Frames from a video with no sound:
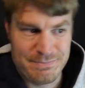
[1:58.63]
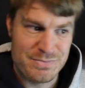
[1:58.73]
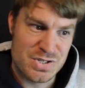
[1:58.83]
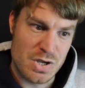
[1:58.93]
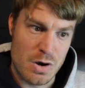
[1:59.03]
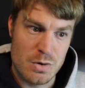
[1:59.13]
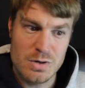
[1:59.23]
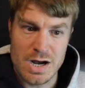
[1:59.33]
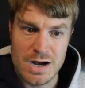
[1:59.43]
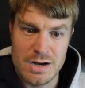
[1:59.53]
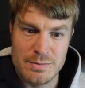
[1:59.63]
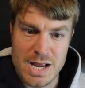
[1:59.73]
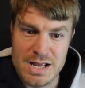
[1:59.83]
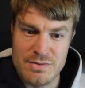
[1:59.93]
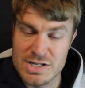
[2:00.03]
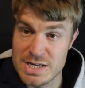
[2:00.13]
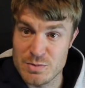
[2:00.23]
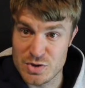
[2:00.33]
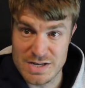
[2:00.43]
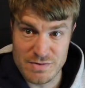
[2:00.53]
So, and the
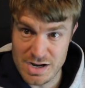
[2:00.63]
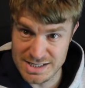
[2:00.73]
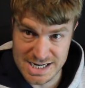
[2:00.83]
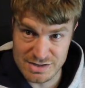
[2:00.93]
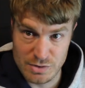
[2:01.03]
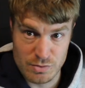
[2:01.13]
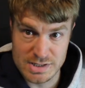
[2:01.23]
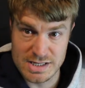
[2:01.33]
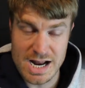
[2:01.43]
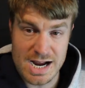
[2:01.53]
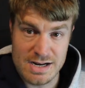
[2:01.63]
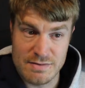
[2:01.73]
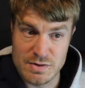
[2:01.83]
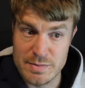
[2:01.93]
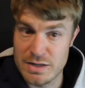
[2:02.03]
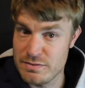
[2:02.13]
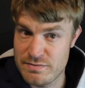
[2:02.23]
temperatures have not exactly risen high enough to melt